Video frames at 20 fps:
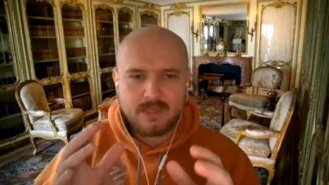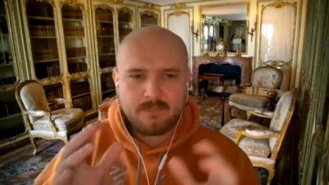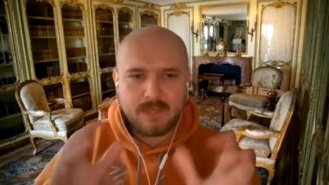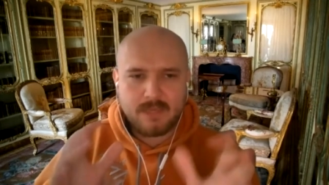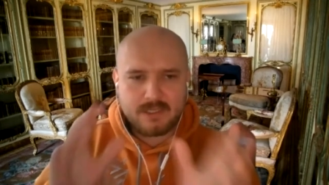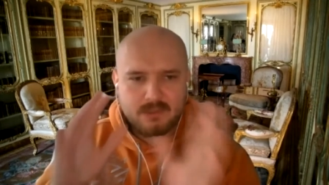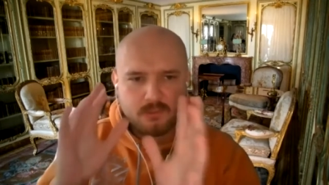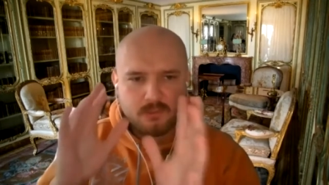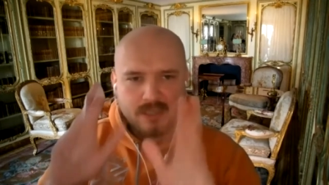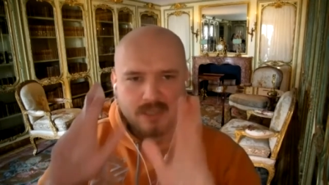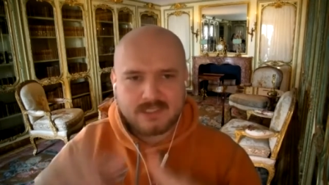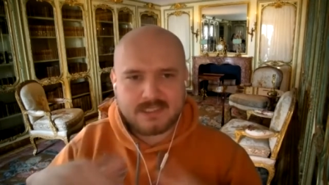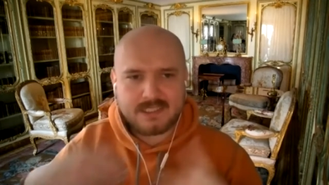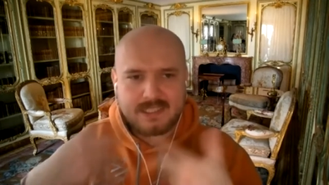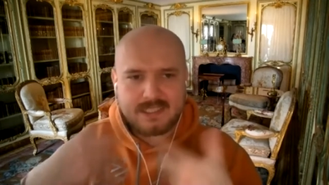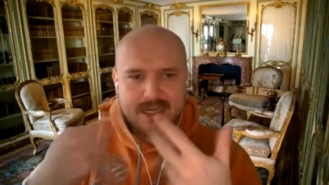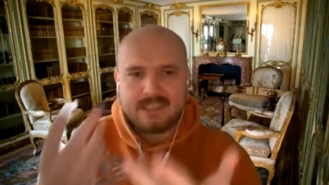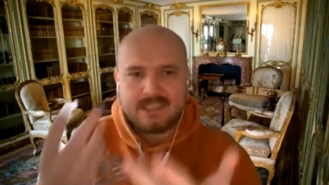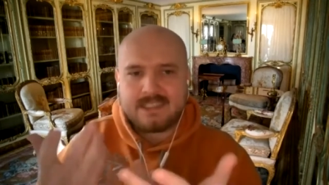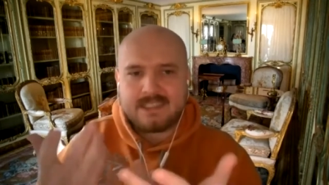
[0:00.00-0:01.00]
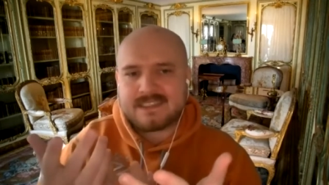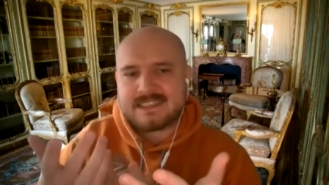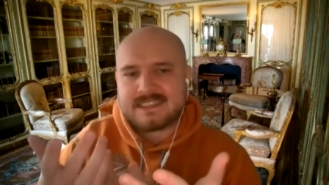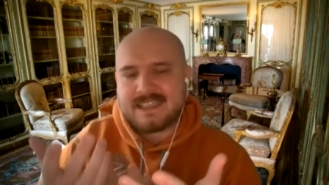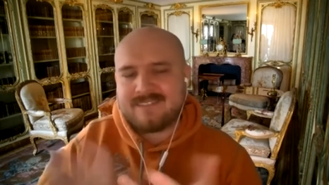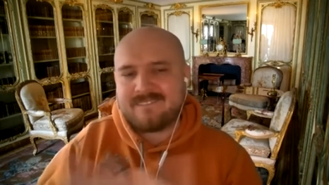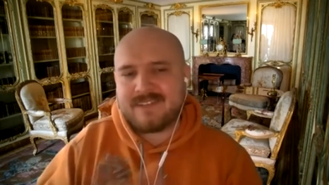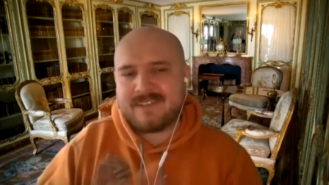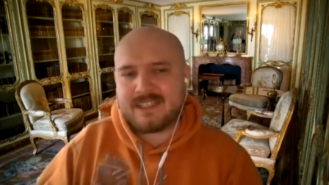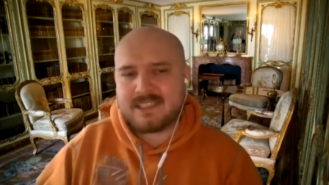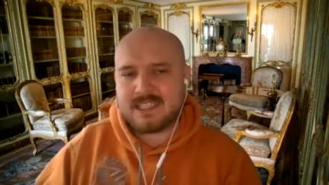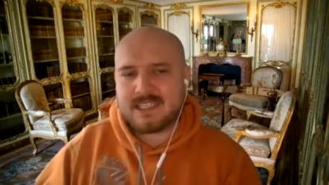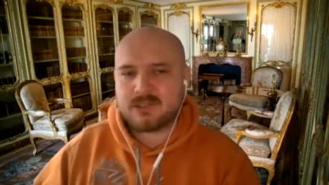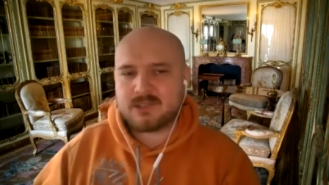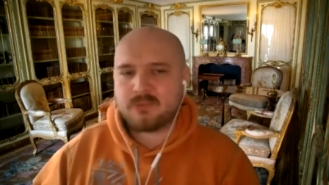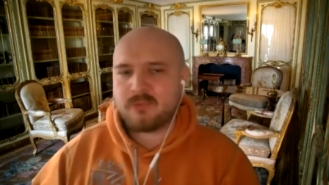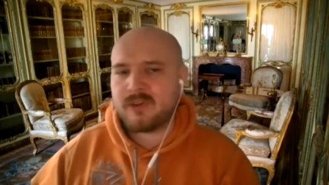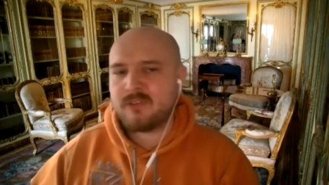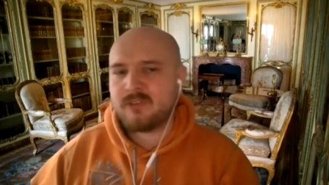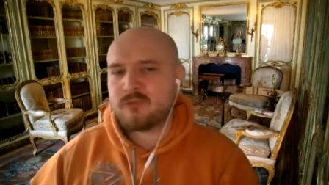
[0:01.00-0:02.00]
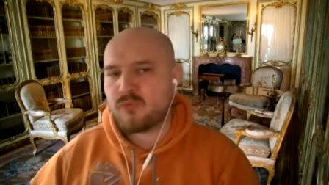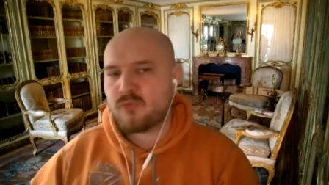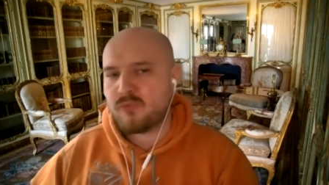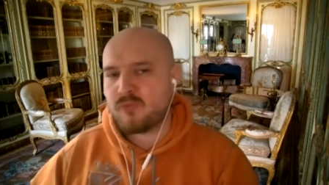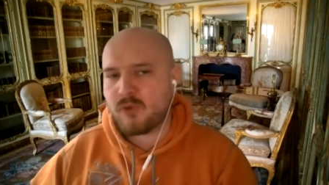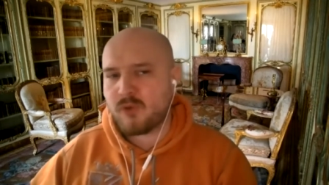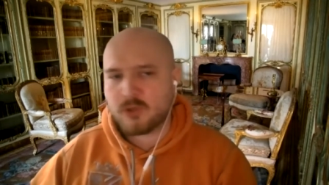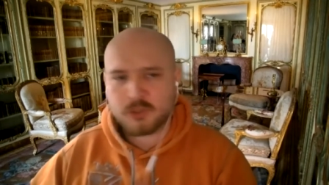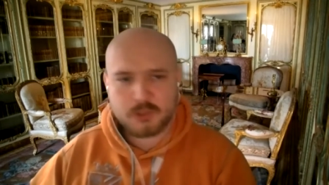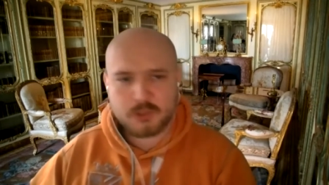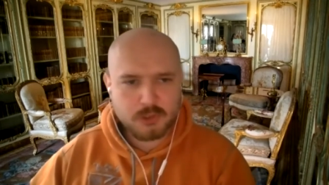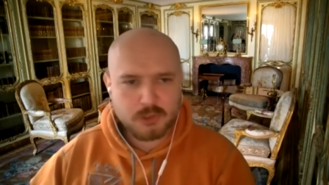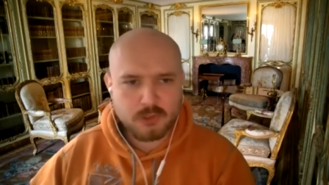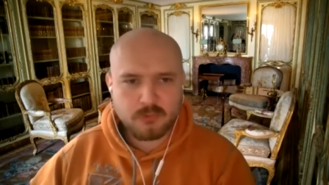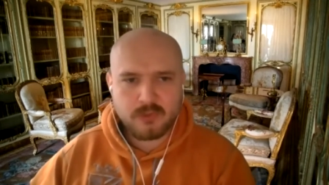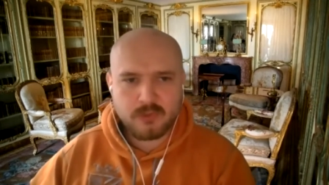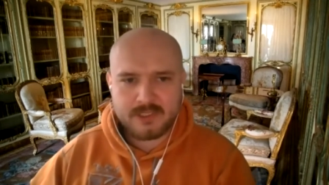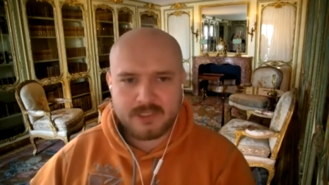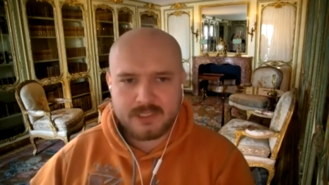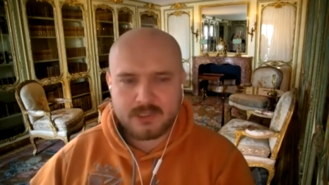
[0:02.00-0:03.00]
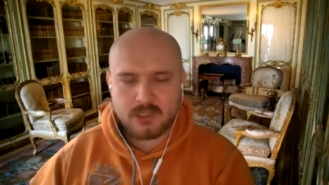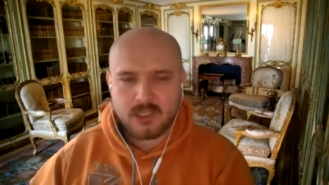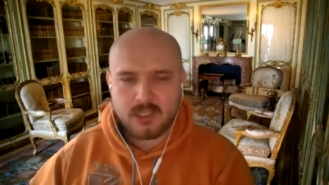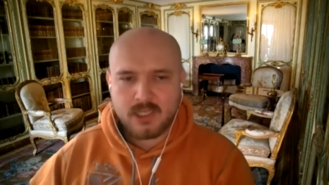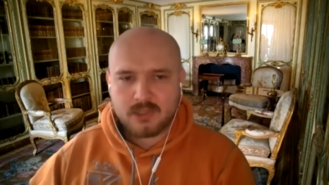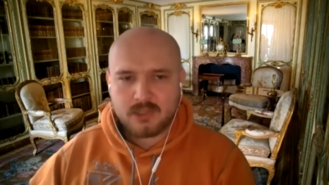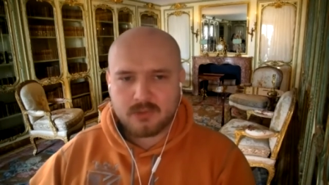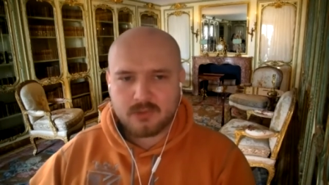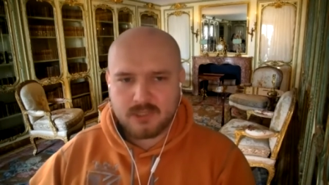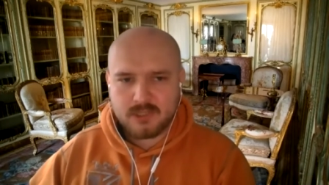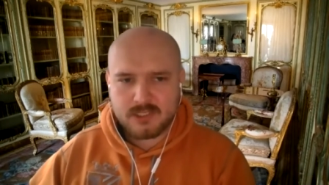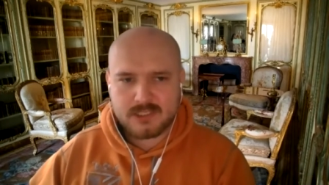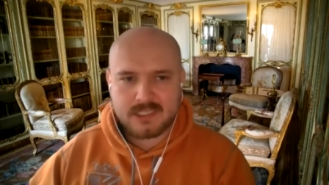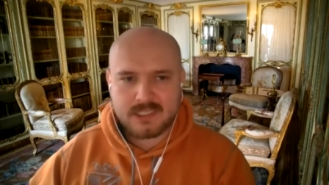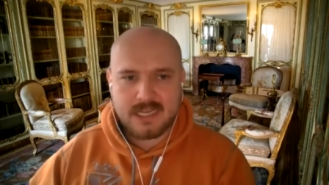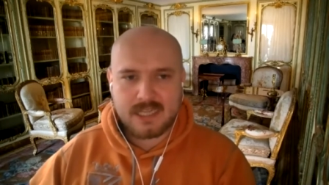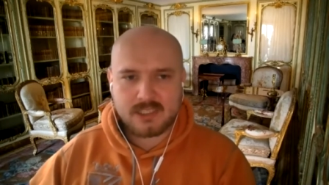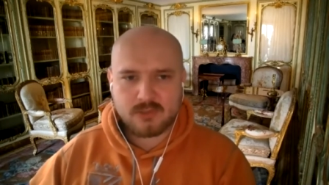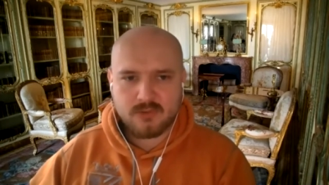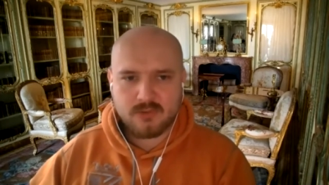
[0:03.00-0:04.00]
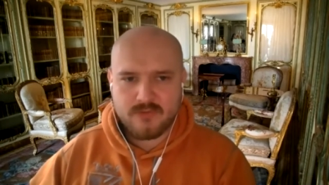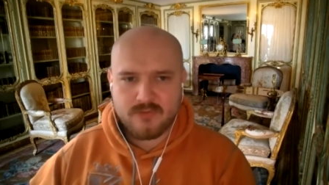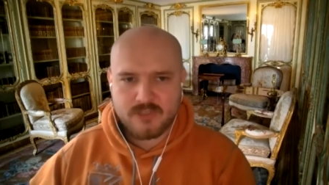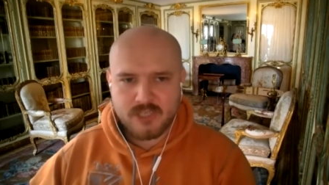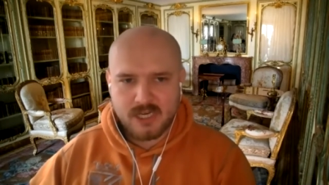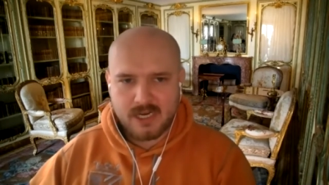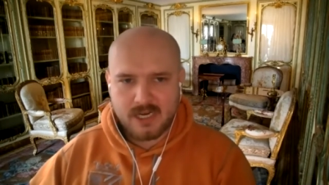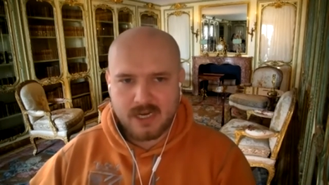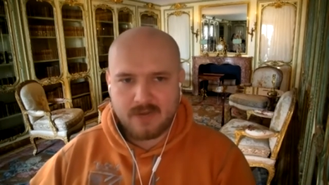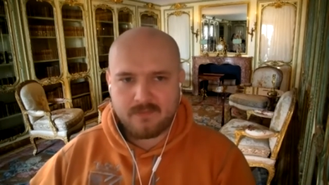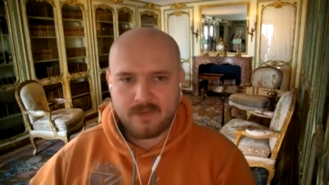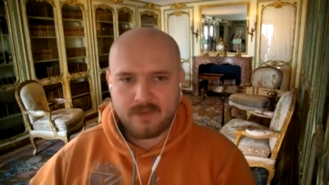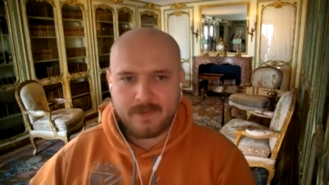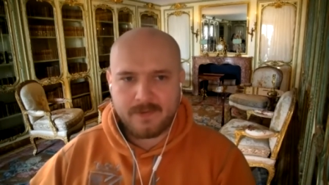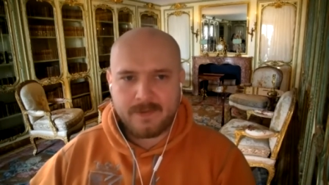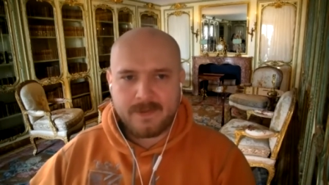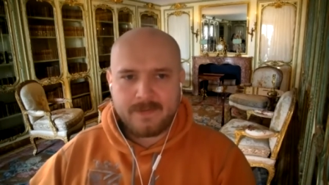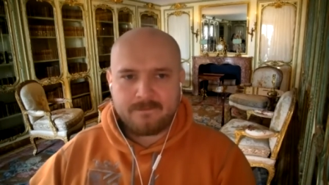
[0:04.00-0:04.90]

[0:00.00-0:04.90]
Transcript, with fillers: But once mm -hmm. again, it's something that we for sure we need to discuss with Jeremy.